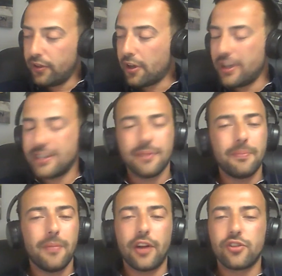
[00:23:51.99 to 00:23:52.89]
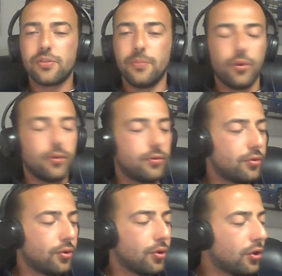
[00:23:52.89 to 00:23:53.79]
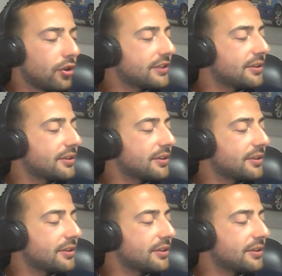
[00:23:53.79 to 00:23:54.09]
it's a much more raw,